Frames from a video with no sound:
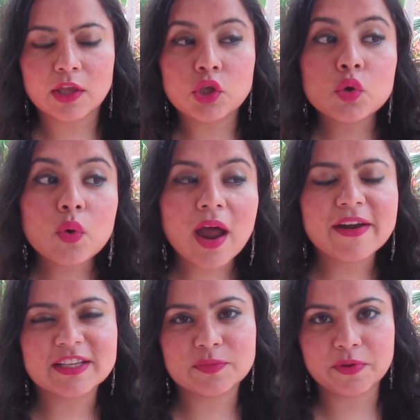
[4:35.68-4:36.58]
you are
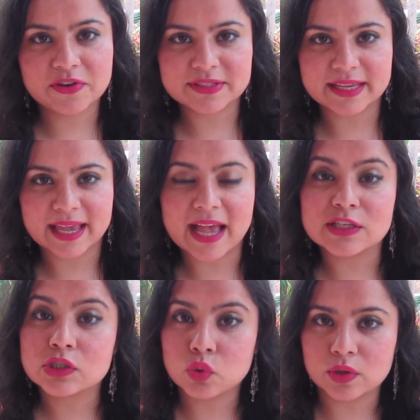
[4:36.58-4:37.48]
experiencing as
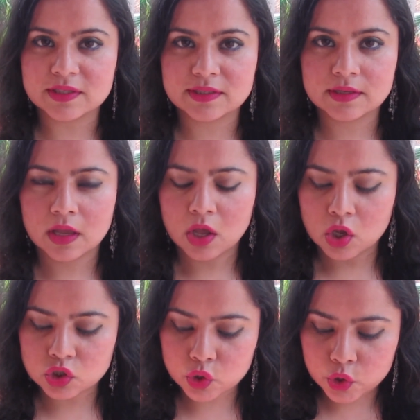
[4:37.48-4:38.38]
source.
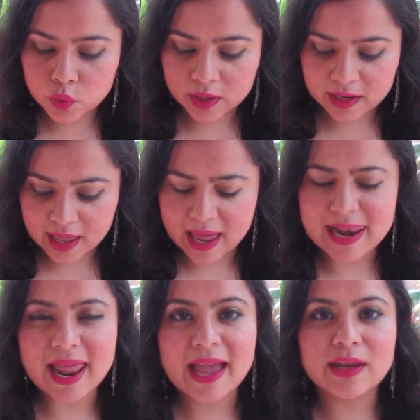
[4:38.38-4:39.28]
So you can
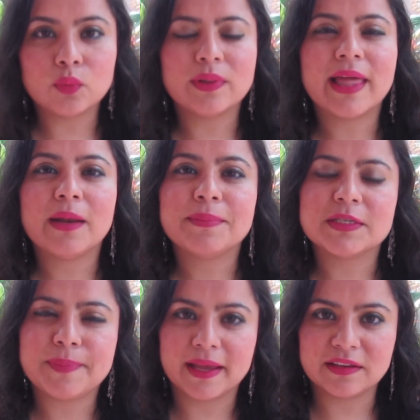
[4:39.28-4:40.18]
align with that
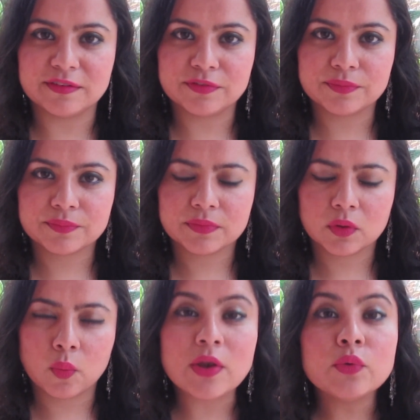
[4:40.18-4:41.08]
perspective
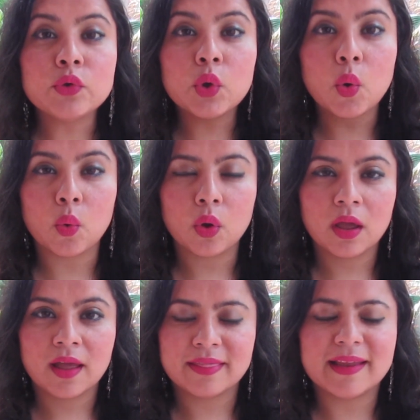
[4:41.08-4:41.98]
when you know
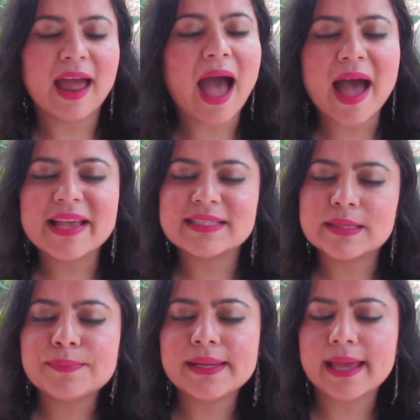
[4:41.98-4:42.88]
that I
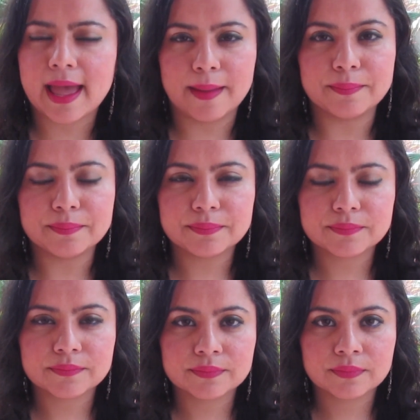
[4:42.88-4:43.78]
simply am.
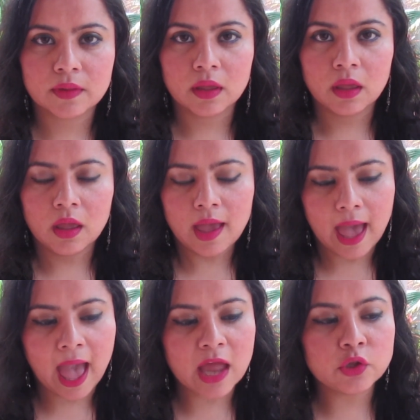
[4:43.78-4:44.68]

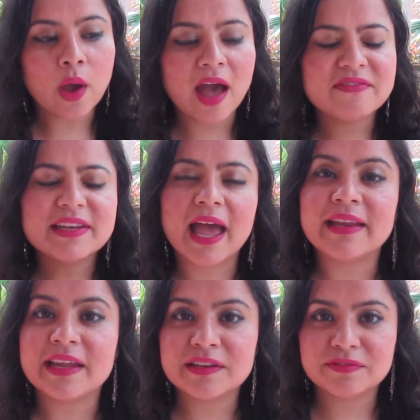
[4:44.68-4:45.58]
And you haven't
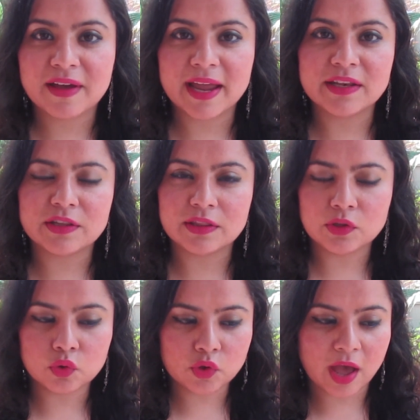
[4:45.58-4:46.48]
identified,
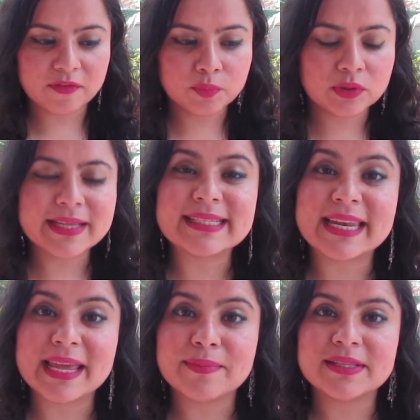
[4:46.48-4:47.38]
you know, you haven't put these
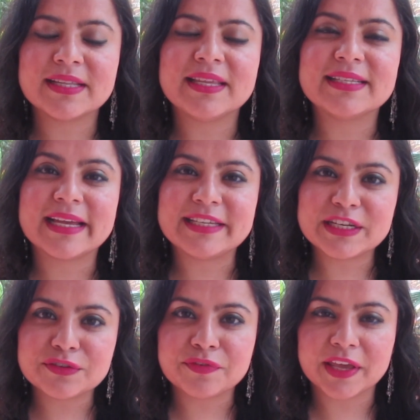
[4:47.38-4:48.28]
labels and these
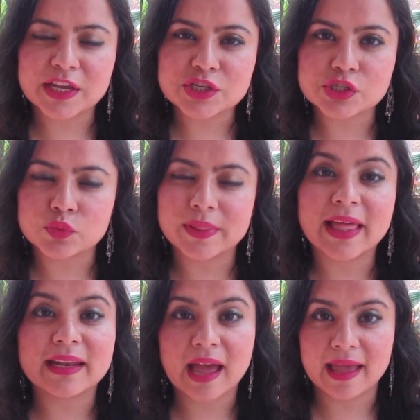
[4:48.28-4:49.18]
identifications with
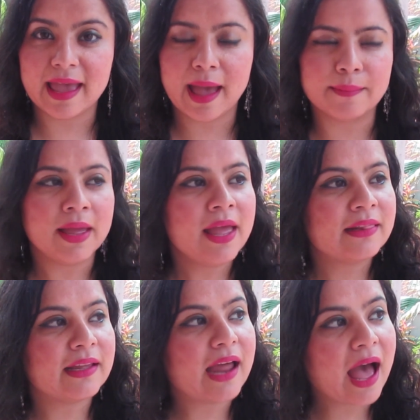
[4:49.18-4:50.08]
that I am,
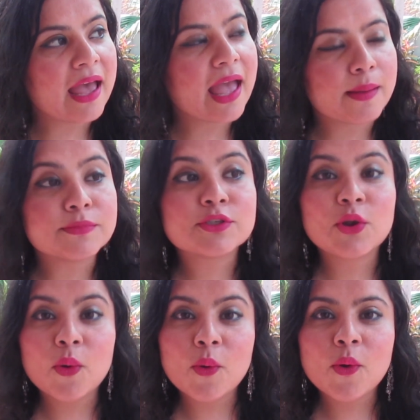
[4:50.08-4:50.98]
that I am
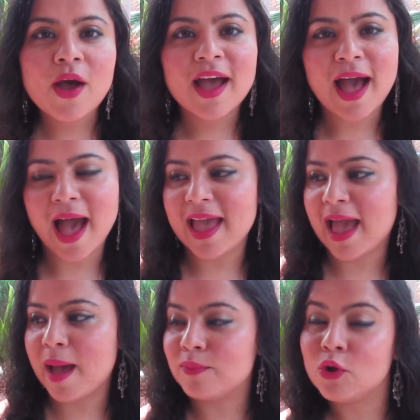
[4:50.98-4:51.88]
slow, I
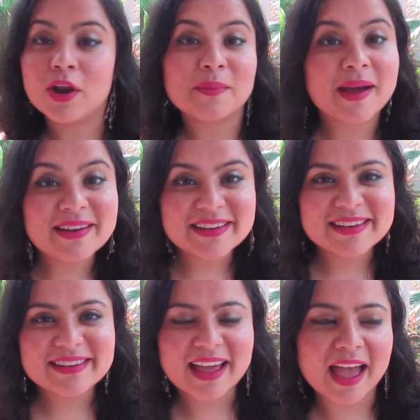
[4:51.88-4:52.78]
am not
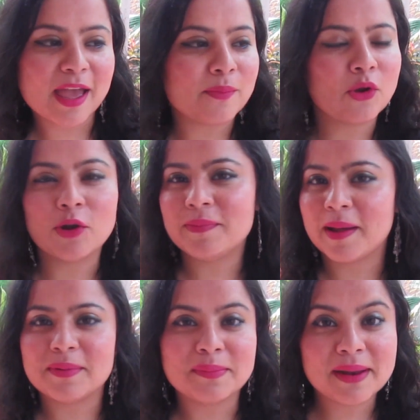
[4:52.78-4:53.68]
abundant, I am not
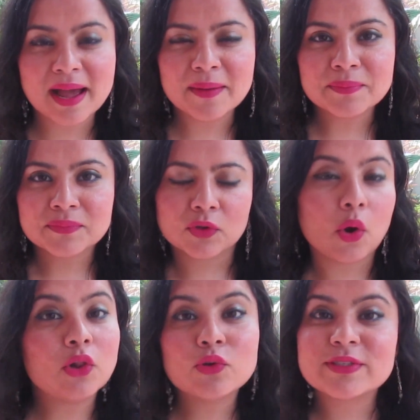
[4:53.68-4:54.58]
blah, blah, blah.
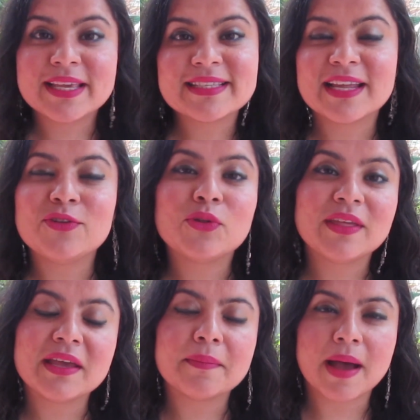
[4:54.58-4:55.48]
All those things that you
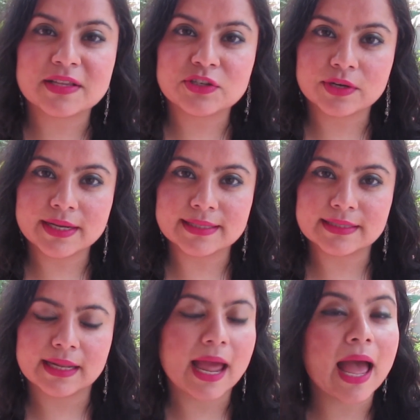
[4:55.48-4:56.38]
think a master is,
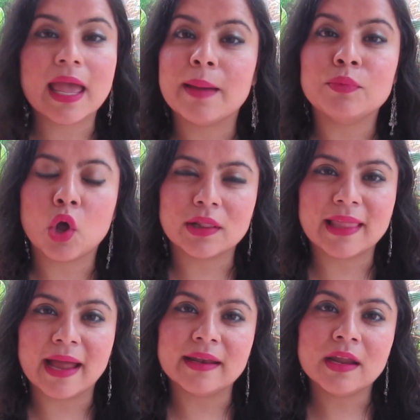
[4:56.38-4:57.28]
that I am not
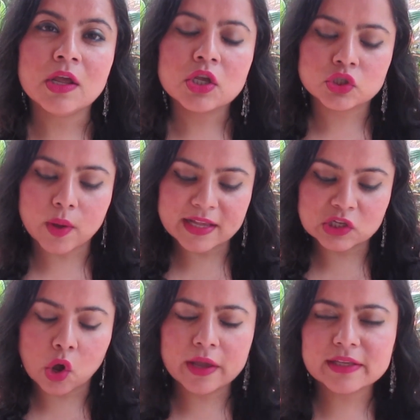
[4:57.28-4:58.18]
that. So as
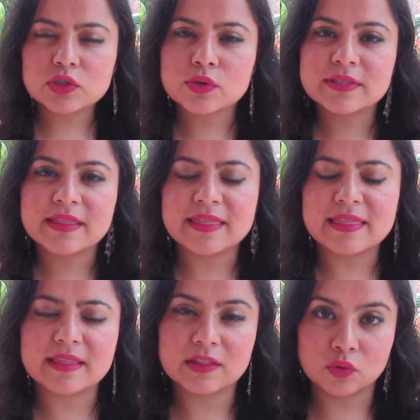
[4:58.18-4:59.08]
long as those
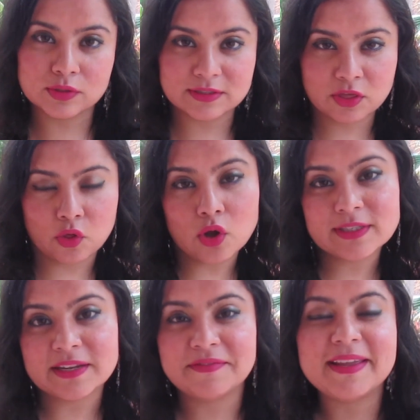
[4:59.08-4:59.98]
those
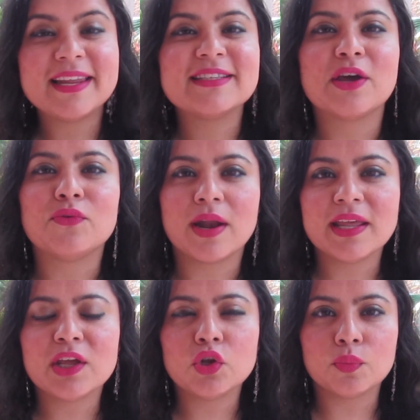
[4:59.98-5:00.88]
thoughts and feelings are
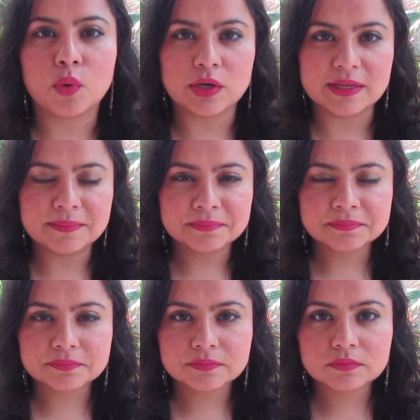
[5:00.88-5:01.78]
running in your body,
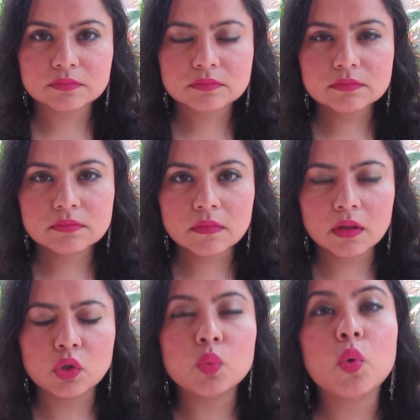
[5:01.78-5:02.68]

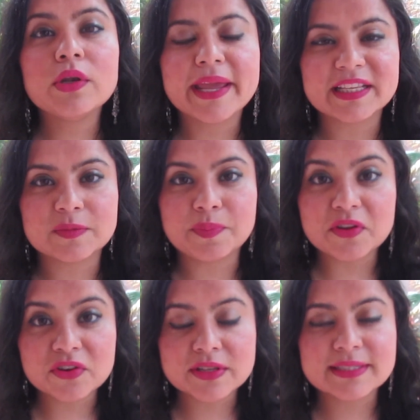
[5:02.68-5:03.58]
you won't
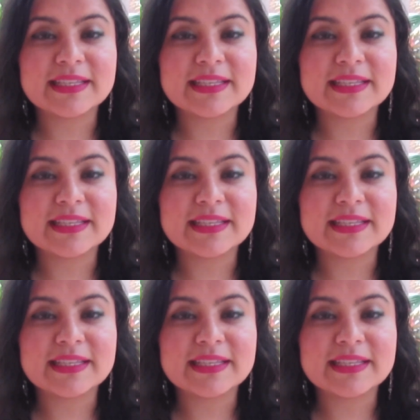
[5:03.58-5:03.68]
experience